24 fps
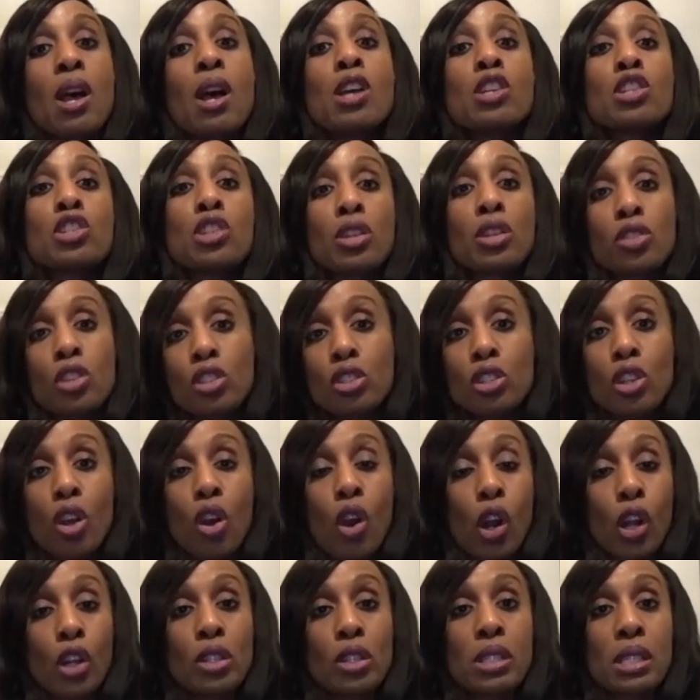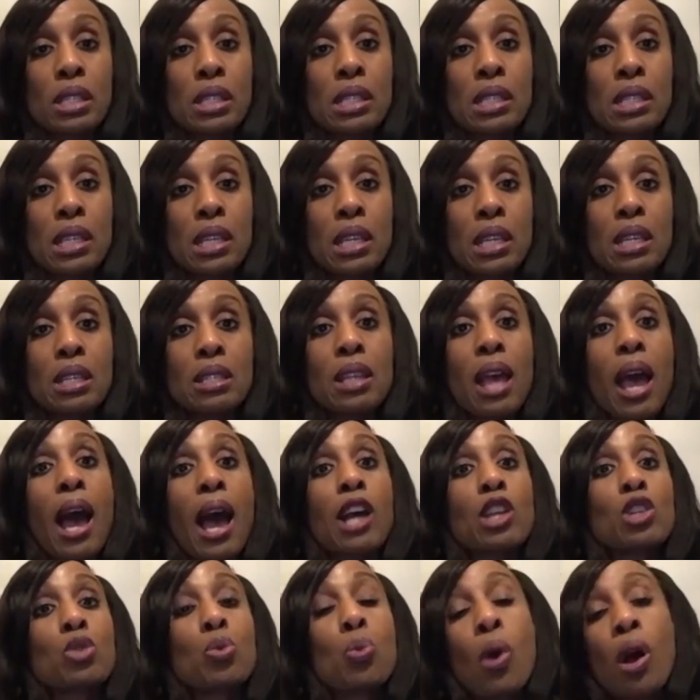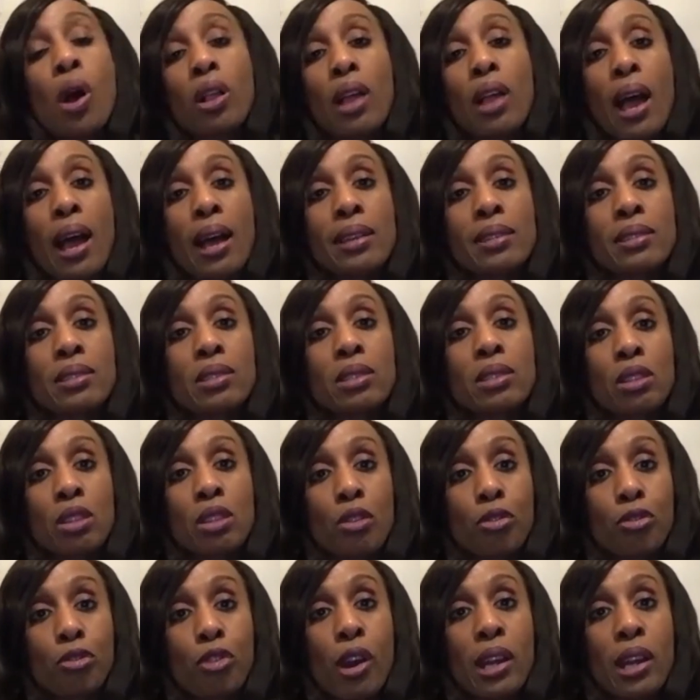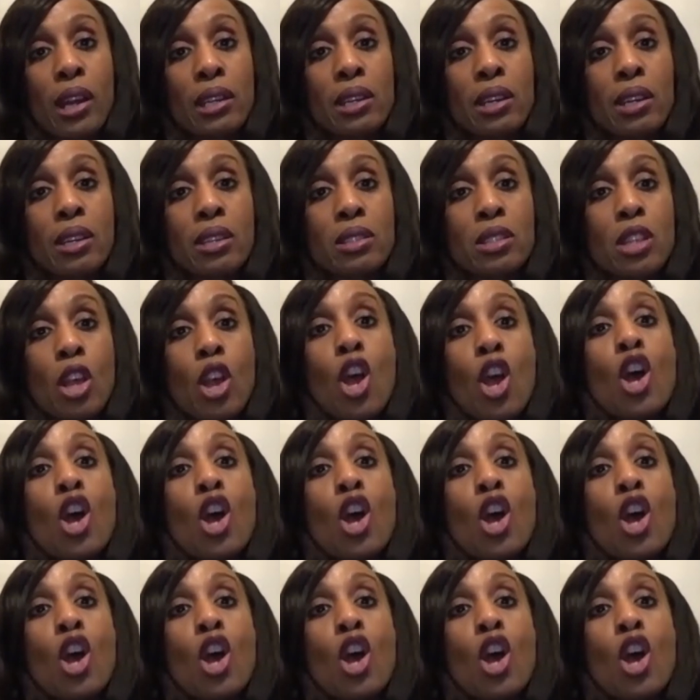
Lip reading: such as the heart disease as well as the nephritis.